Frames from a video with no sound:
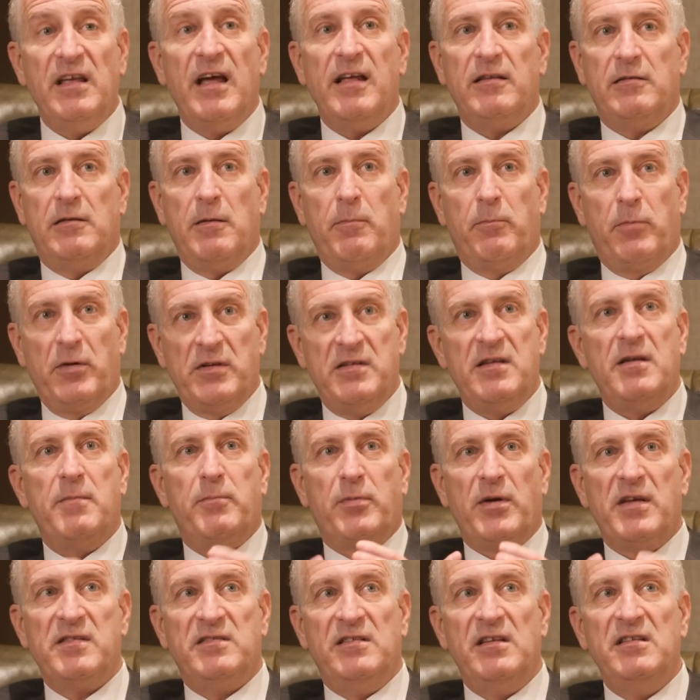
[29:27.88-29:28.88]
is that the
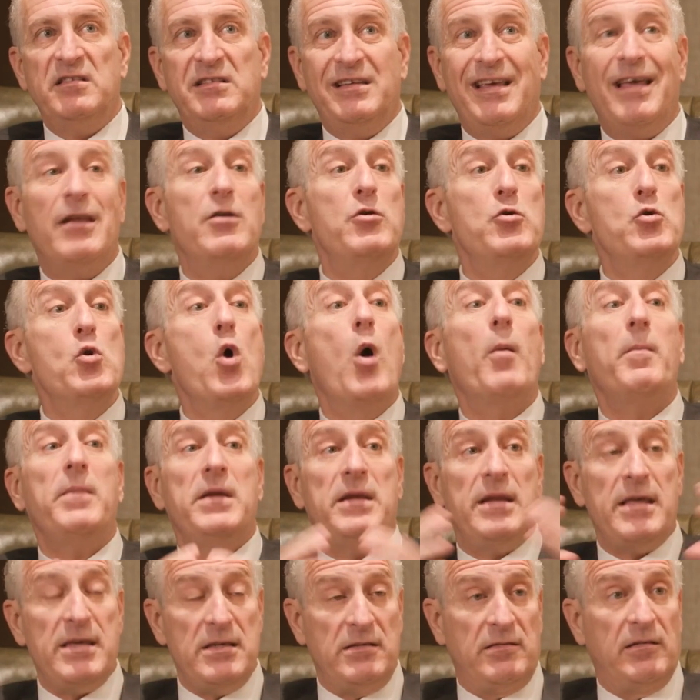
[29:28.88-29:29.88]
Brazilian president can
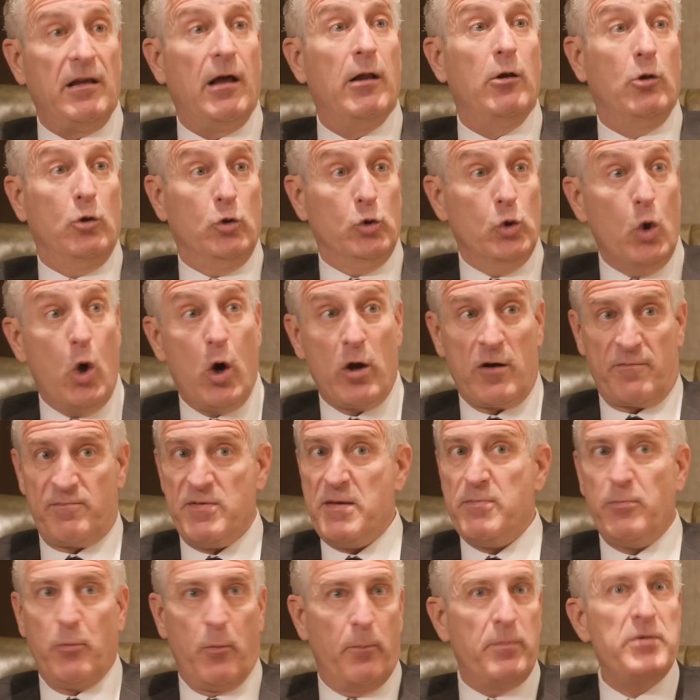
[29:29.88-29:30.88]
nominate a lot
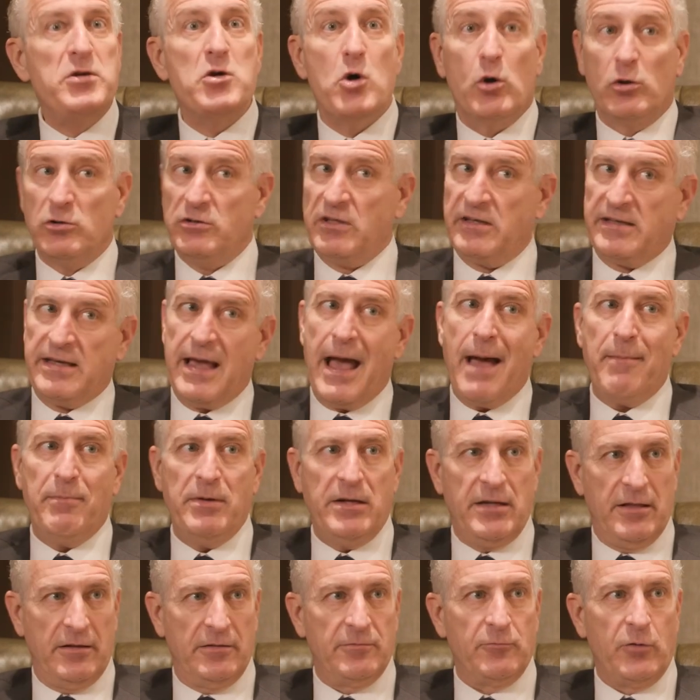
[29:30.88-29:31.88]
of people beyond the
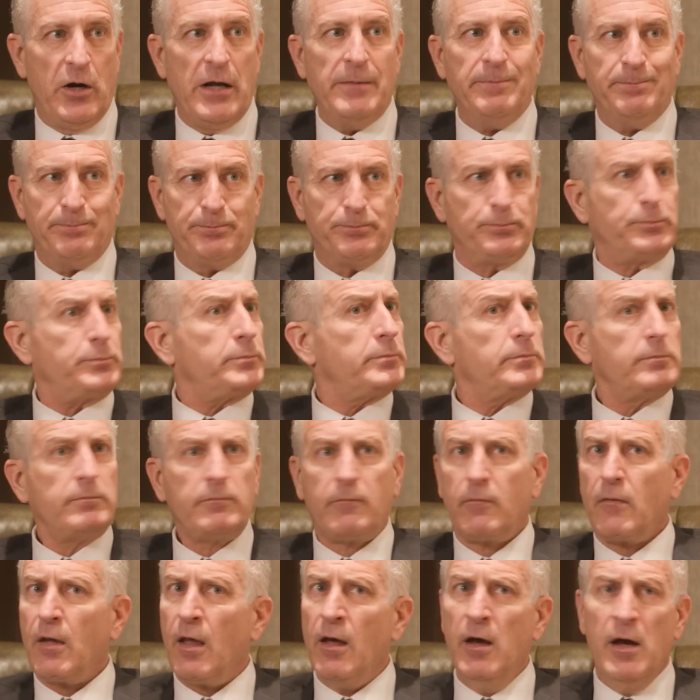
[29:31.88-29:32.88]
cabinet, right?
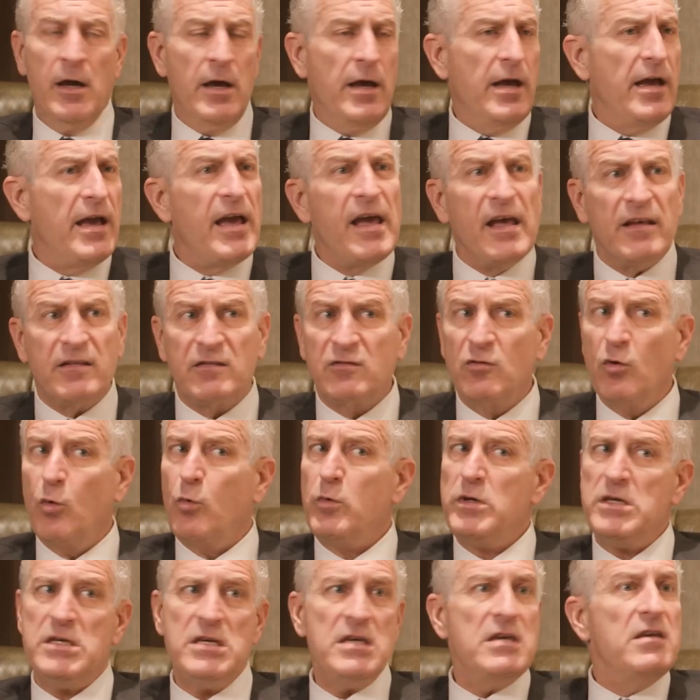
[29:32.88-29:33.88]

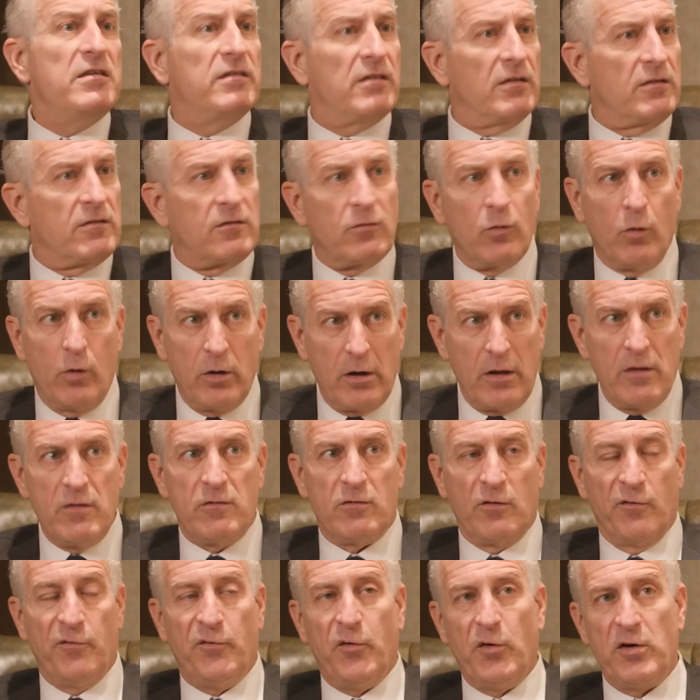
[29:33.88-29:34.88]
SOEs and so on
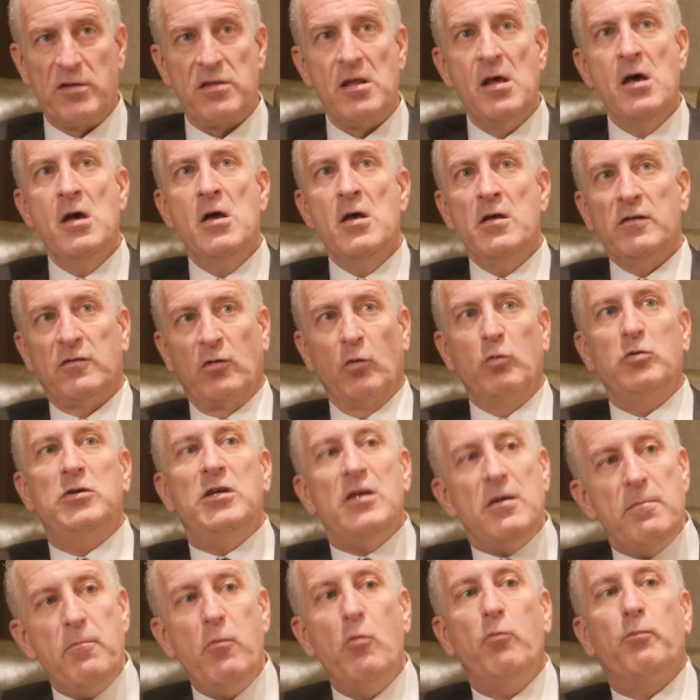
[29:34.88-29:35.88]
and so forth. So
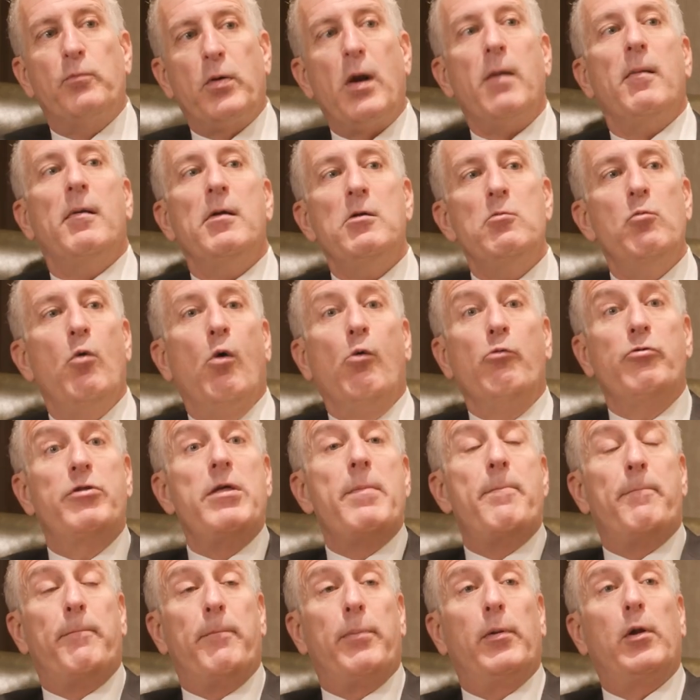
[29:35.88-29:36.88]
he probably will
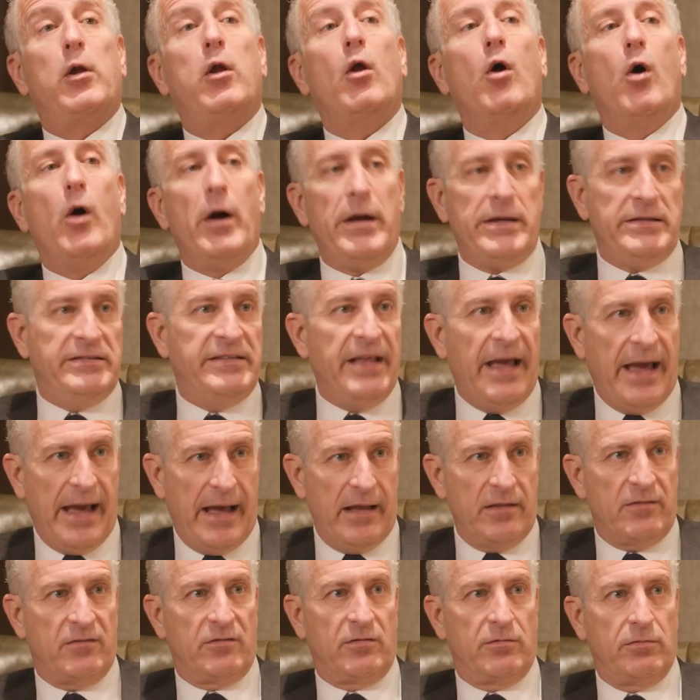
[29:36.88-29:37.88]
deploy
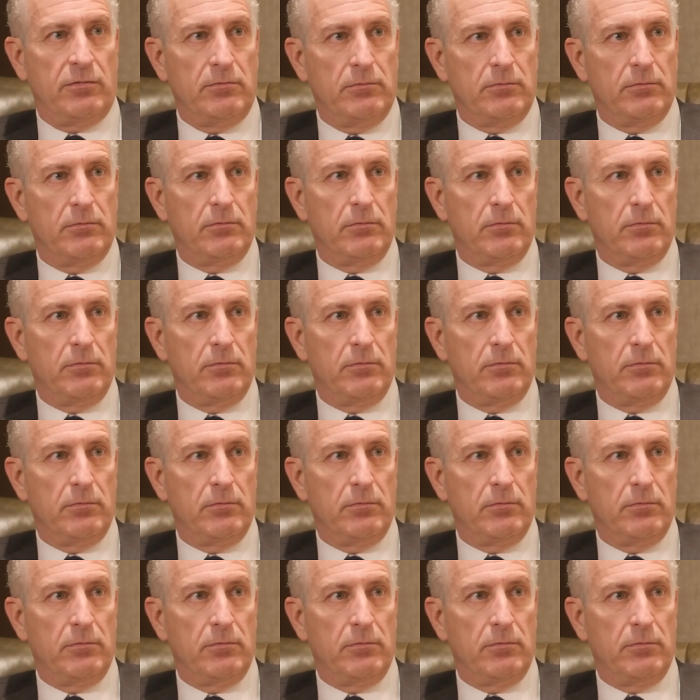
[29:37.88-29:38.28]
that,